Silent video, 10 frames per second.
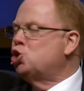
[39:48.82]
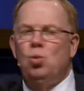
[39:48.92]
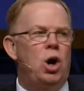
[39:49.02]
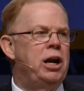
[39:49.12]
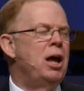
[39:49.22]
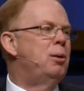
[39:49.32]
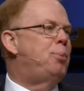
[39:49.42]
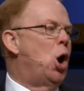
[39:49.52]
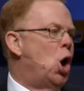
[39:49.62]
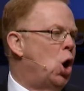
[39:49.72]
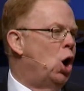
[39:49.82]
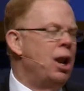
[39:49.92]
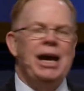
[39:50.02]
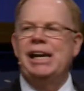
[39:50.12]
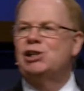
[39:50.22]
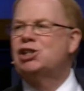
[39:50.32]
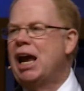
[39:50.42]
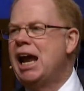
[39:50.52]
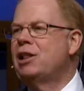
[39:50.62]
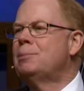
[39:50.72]
one. Paul is
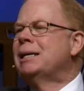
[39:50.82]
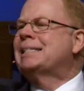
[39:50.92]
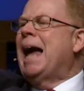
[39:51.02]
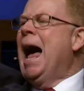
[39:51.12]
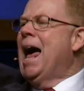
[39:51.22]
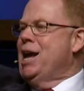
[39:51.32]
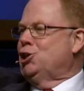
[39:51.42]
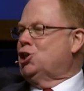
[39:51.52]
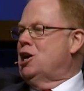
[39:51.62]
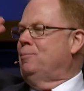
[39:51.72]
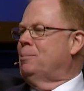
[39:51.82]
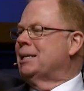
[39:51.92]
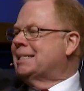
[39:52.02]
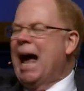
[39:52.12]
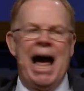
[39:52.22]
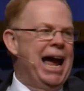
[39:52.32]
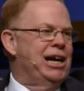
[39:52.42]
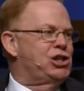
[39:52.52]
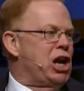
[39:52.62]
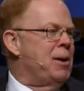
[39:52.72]
saying, The Messiah has come. The Messiah
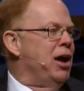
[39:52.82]
has come.